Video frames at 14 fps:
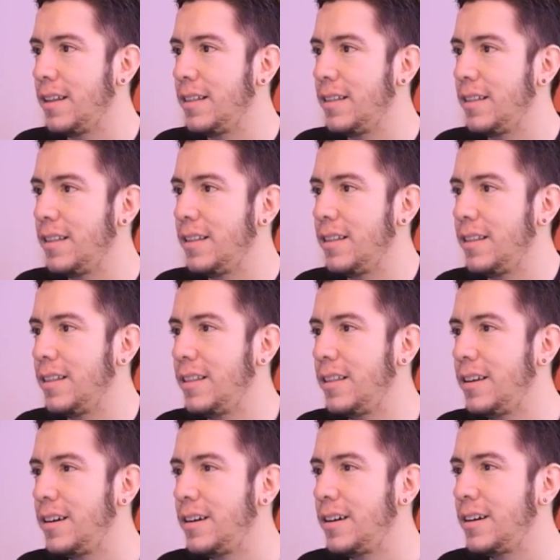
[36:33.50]

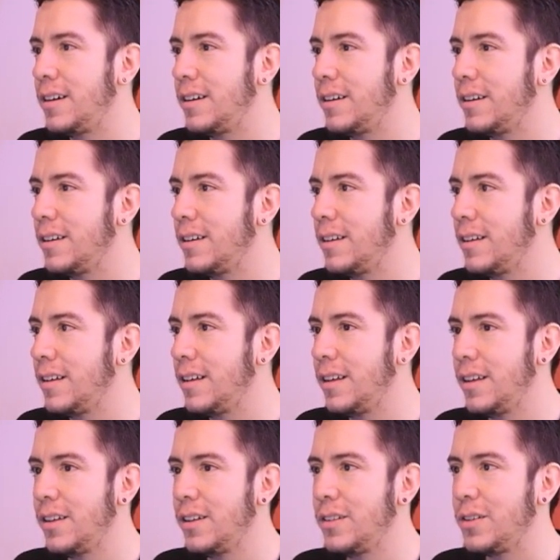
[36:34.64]
Render.
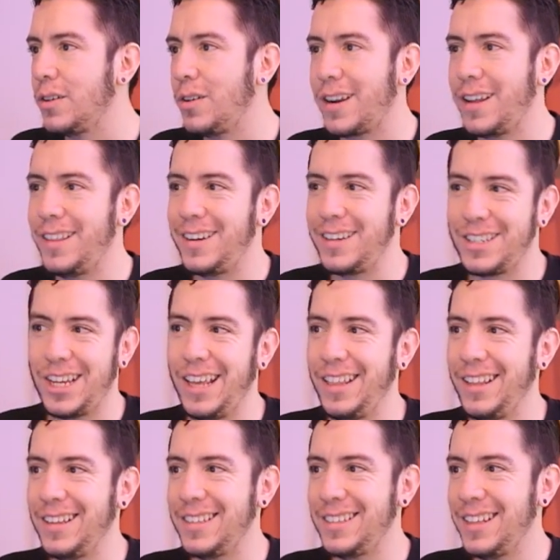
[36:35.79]
Toggle render
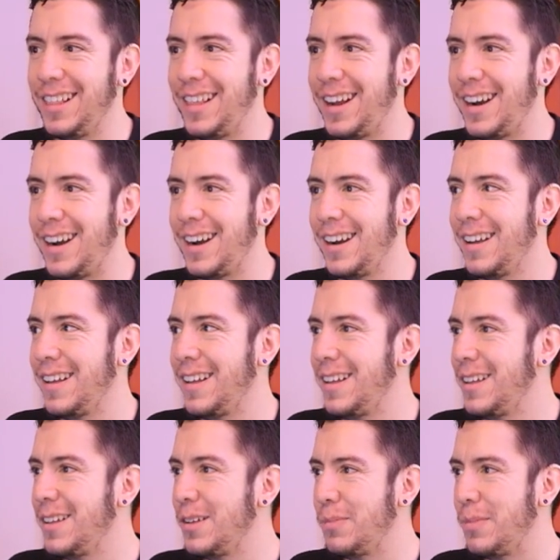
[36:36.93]
shading still there,
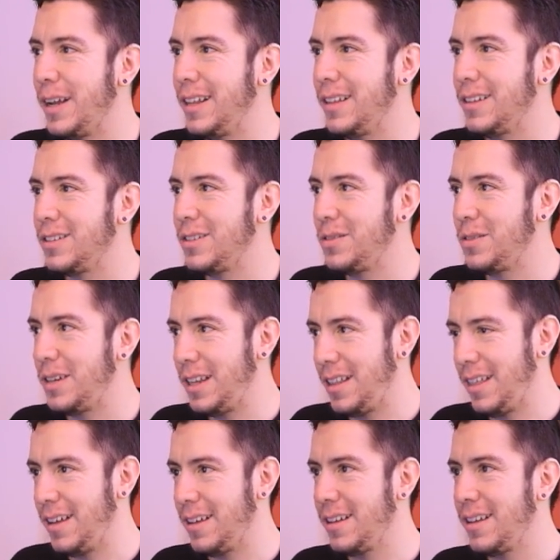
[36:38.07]
but it doesn't do
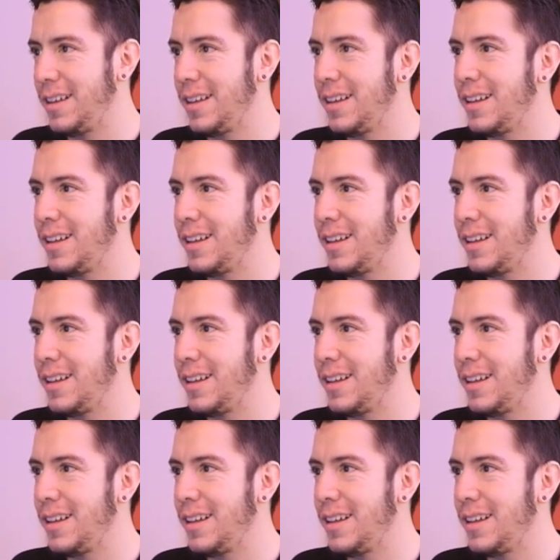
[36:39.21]
anything.